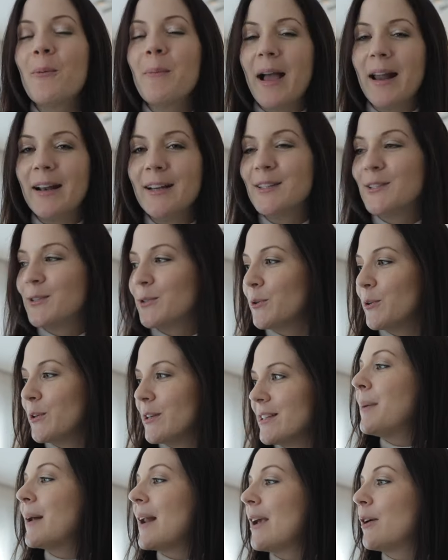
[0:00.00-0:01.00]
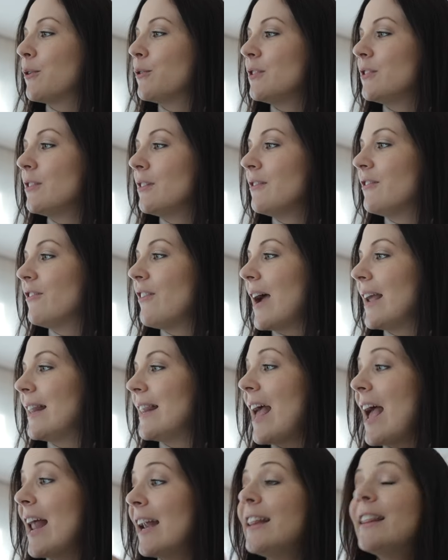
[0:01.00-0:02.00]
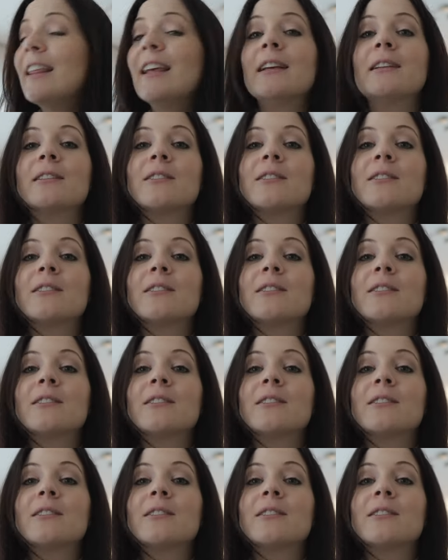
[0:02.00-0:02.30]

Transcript: many stores, but I couldn't find anything.